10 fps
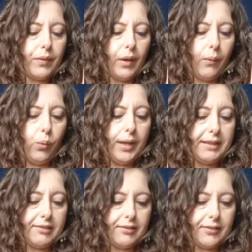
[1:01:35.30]

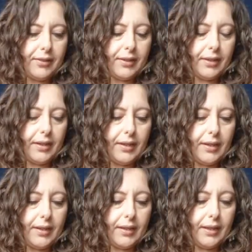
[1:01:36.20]
which
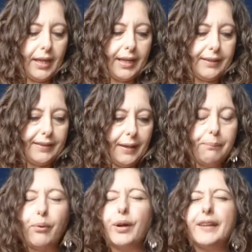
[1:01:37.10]
like in some
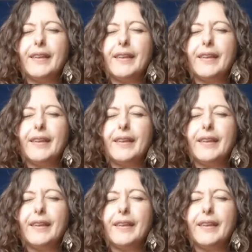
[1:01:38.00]
points,